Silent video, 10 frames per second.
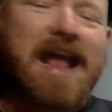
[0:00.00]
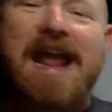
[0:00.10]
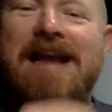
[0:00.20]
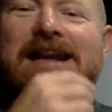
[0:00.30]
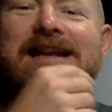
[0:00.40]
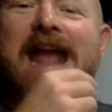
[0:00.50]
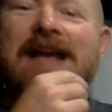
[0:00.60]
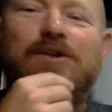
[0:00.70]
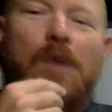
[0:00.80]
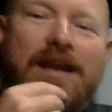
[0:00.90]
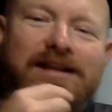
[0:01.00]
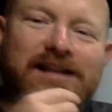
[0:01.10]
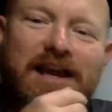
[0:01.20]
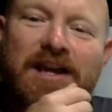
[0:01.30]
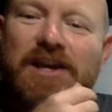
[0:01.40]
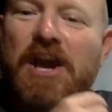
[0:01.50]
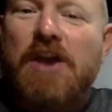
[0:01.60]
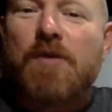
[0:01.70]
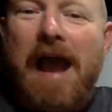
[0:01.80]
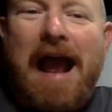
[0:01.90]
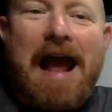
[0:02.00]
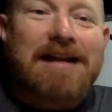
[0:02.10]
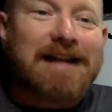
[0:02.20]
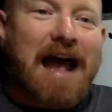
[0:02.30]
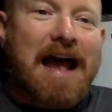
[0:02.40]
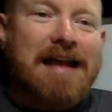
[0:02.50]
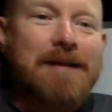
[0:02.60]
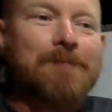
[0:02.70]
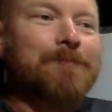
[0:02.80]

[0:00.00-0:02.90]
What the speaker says: in next week's Q&A.